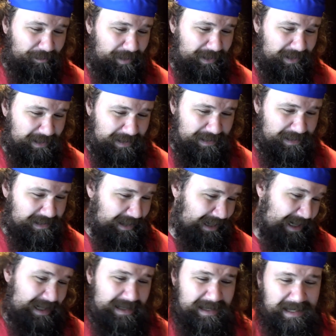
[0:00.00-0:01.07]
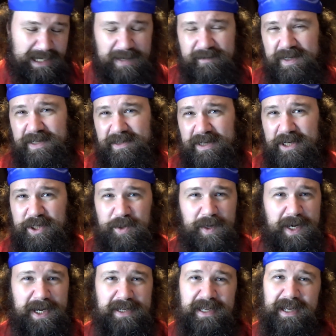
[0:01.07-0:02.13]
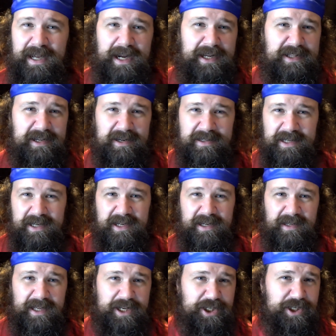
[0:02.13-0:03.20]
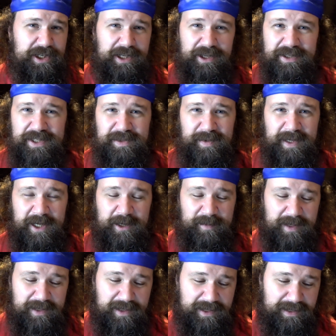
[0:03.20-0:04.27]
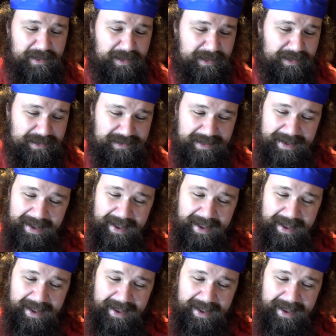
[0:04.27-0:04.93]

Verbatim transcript: when he's kind of obviously trying to hide the articulation elsewhere, because